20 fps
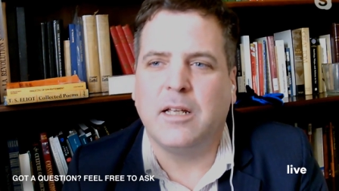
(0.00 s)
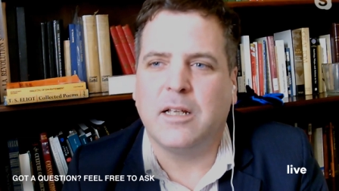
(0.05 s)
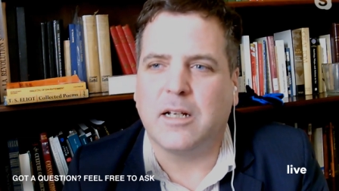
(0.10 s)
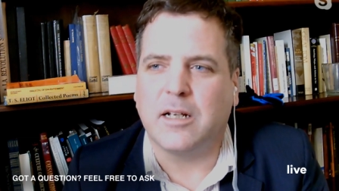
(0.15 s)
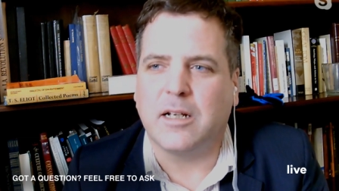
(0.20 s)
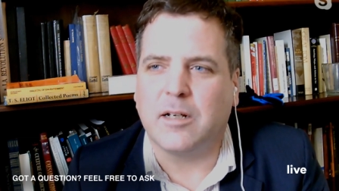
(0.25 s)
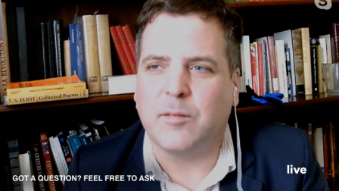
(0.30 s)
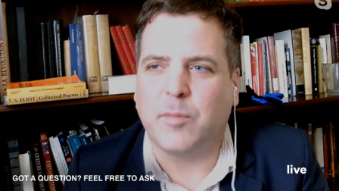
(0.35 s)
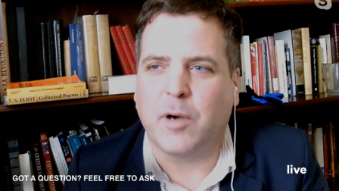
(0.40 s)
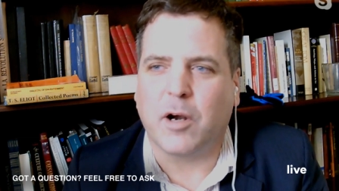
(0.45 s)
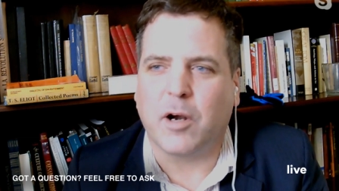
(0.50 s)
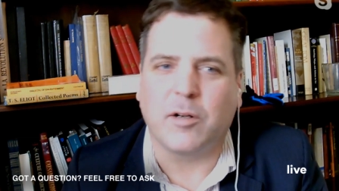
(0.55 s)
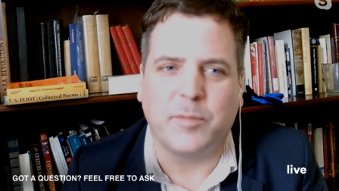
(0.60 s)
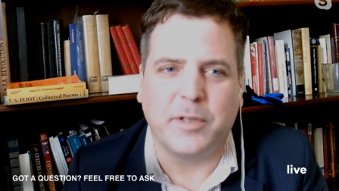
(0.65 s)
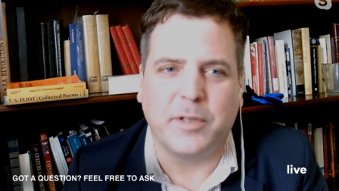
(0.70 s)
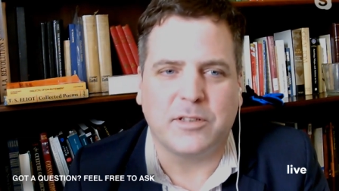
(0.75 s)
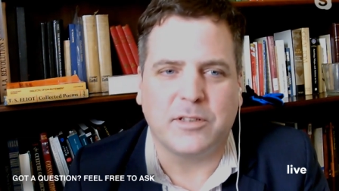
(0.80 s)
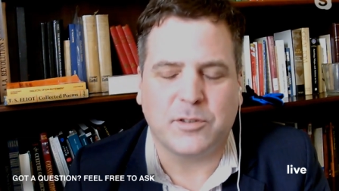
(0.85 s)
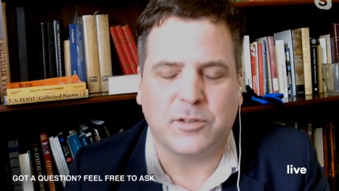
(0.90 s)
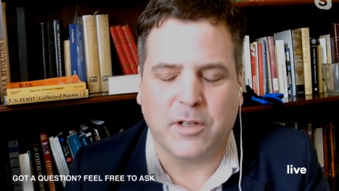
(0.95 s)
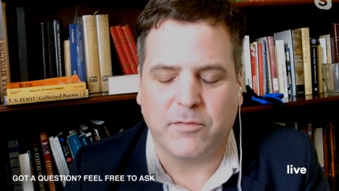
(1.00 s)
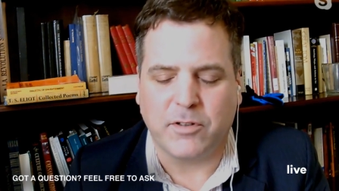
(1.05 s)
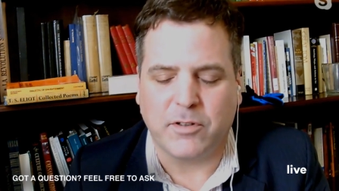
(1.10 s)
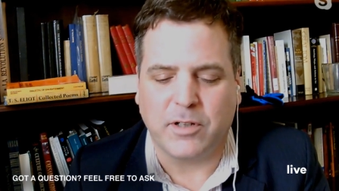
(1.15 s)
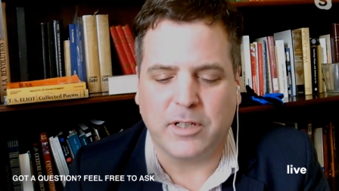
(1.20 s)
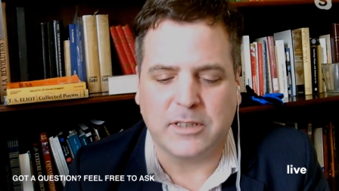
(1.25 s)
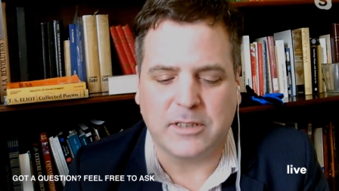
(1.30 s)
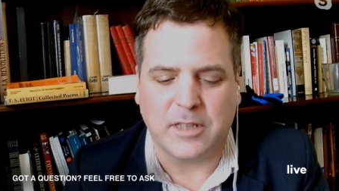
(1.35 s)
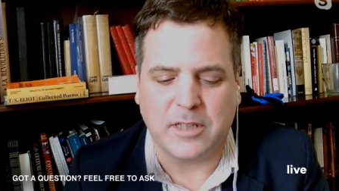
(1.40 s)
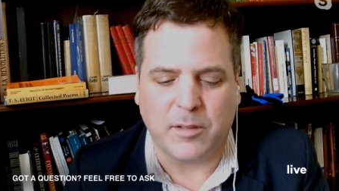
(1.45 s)
Uh, Bartleby the
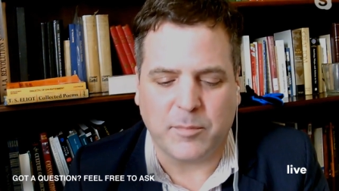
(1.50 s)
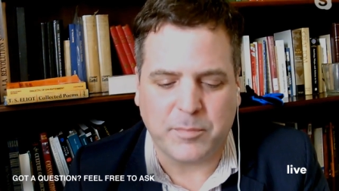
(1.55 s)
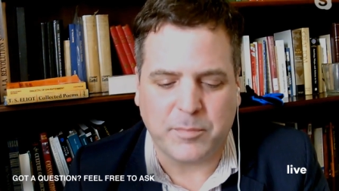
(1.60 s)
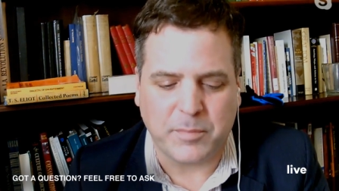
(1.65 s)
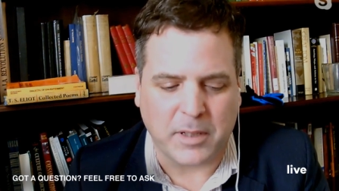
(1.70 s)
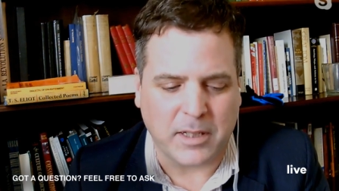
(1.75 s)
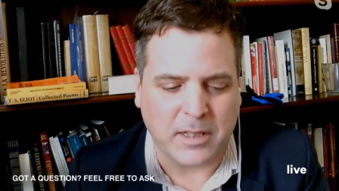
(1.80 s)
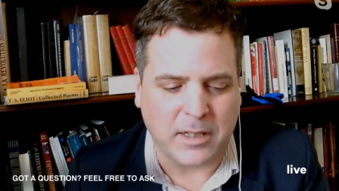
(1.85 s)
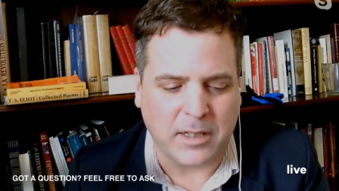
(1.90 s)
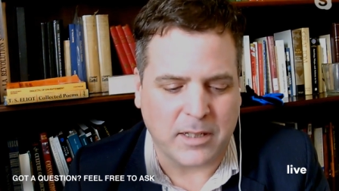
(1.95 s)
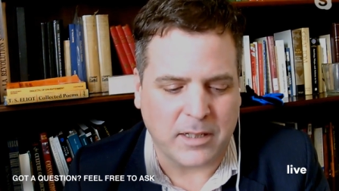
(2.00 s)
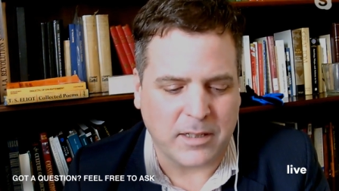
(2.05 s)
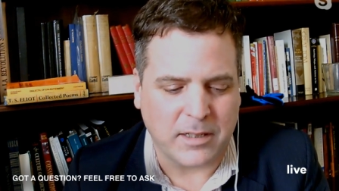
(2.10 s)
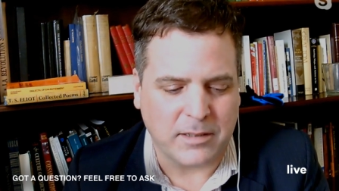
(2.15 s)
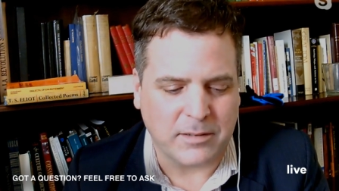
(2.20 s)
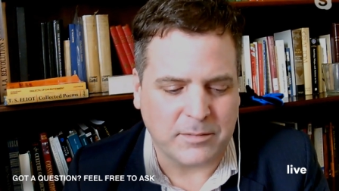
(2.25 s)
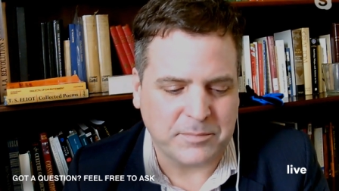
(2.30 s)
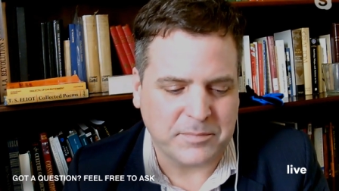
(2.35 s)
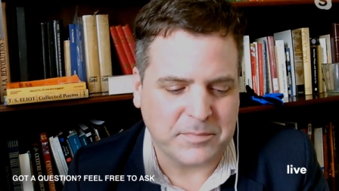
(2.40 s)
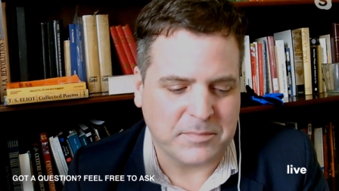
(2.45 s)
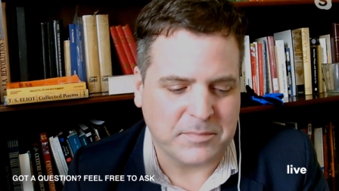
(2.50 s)
Scrivener ends up uh,